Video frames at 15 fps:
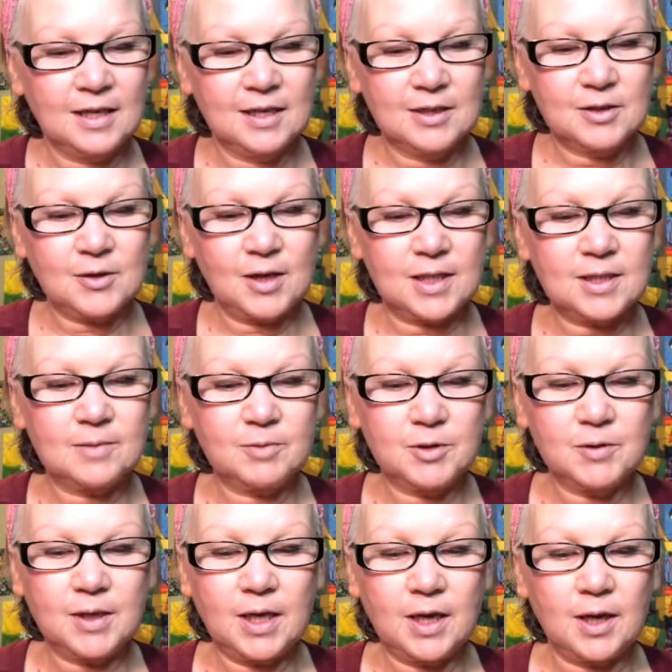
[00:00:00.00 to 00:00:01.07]
So guys, I'm
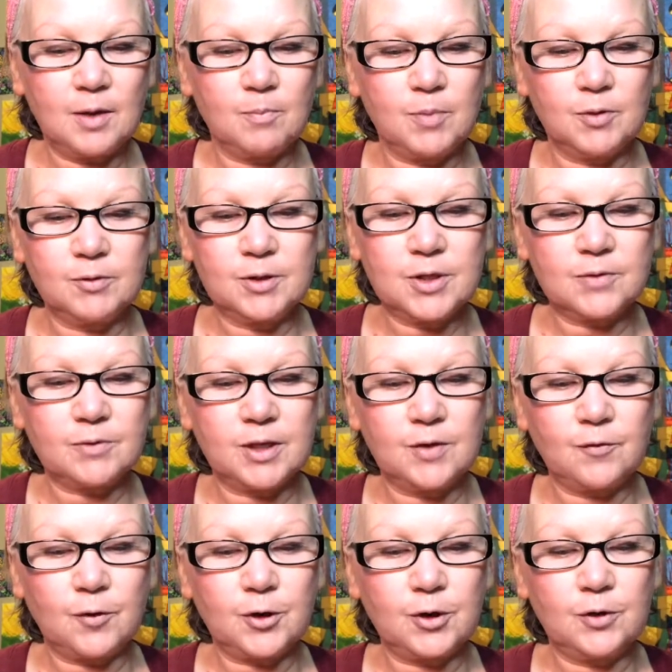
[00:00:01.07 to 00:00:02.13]
doing a bonus read
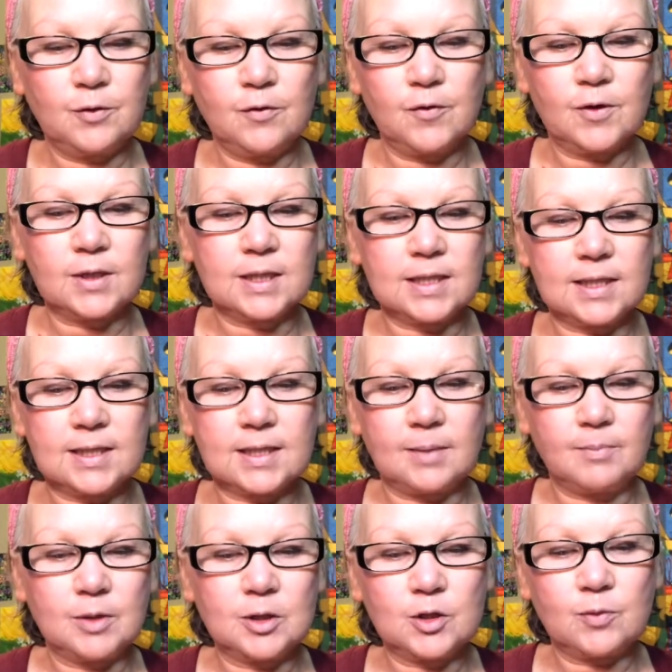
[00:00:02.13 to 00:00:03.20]
for you for
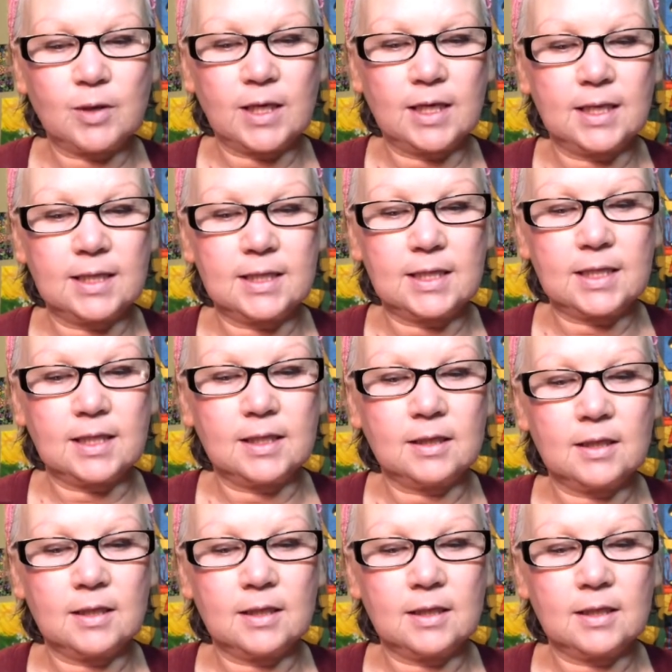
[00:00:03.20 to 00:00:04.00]
December 2019,